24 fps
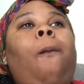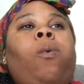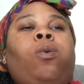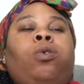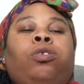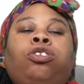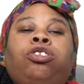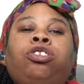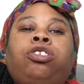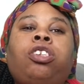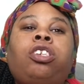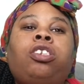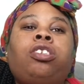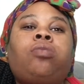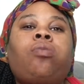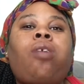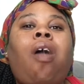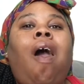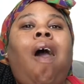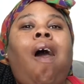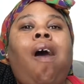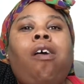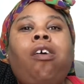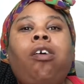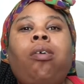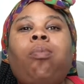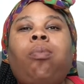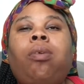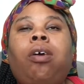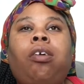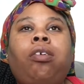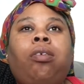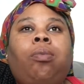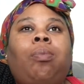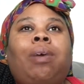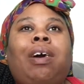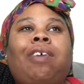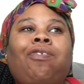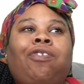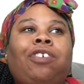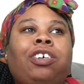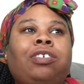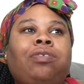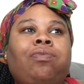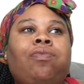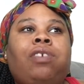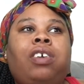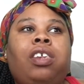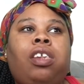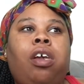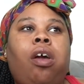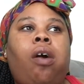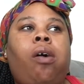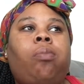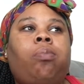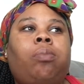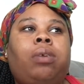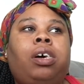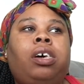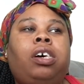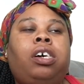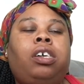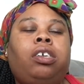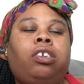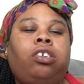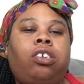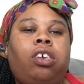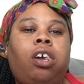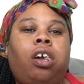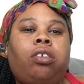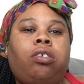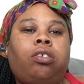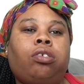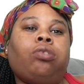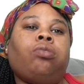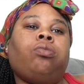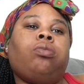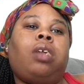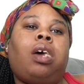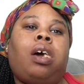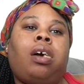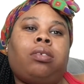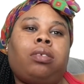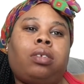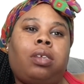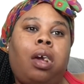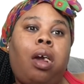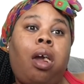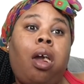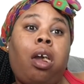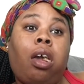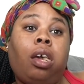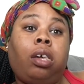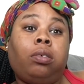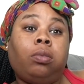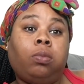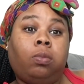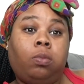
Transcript: since I uploaded my first video on my other channel 2008.